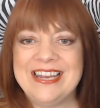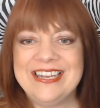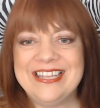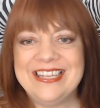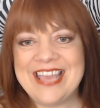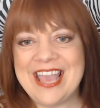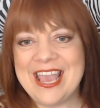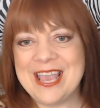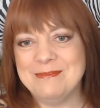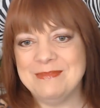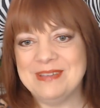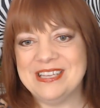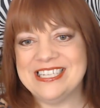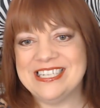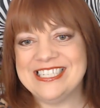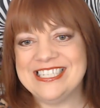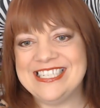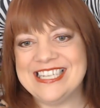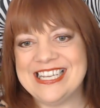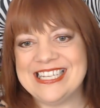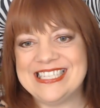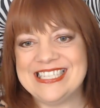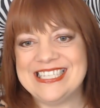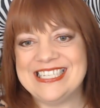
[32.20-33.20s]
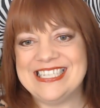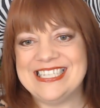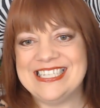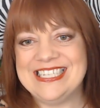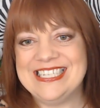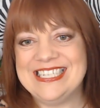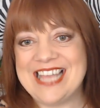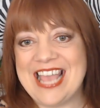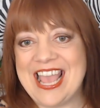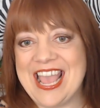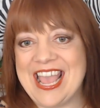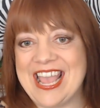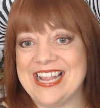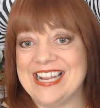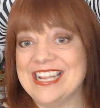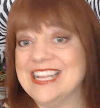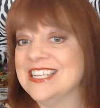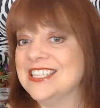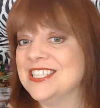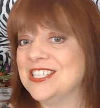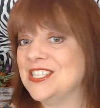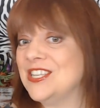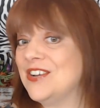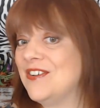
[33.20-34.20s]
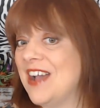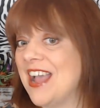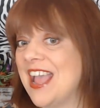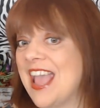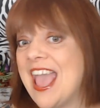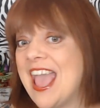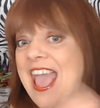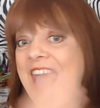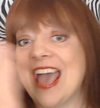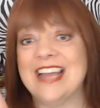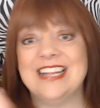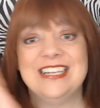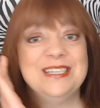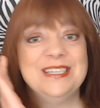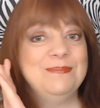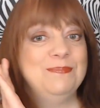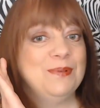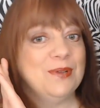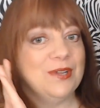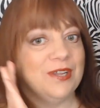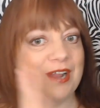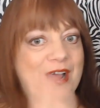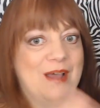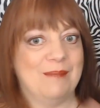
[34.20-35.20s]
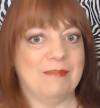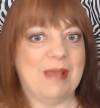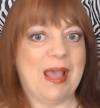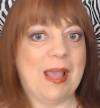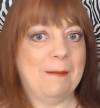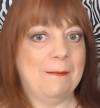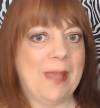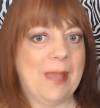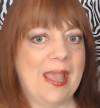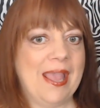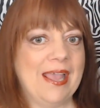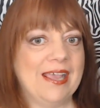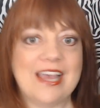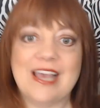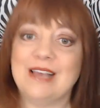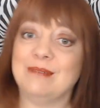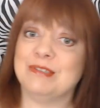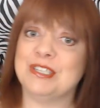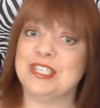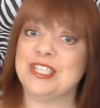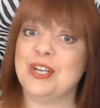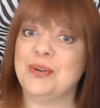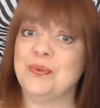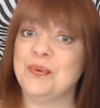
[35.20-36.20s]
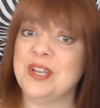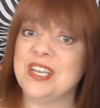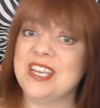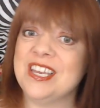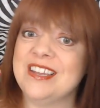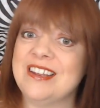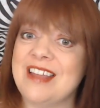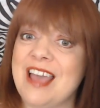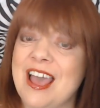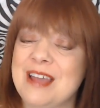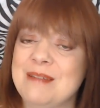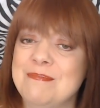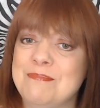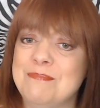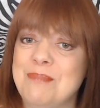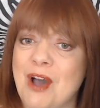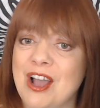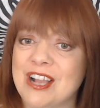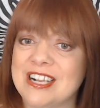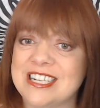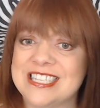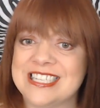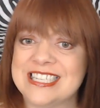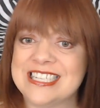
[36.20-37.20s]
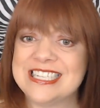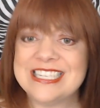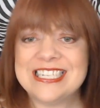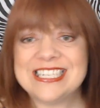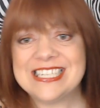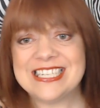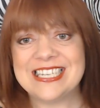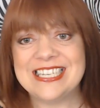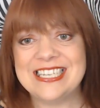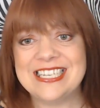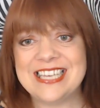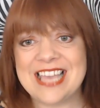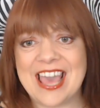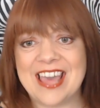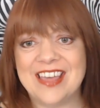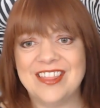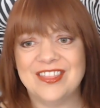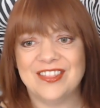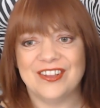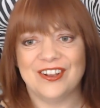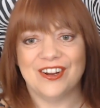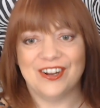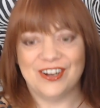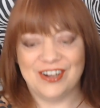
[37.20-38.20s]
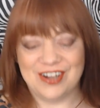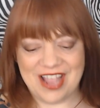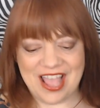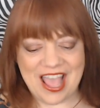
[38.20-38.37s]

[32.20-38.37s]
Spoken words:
came in just today, so I had to put on my makeup so we could unbox it together.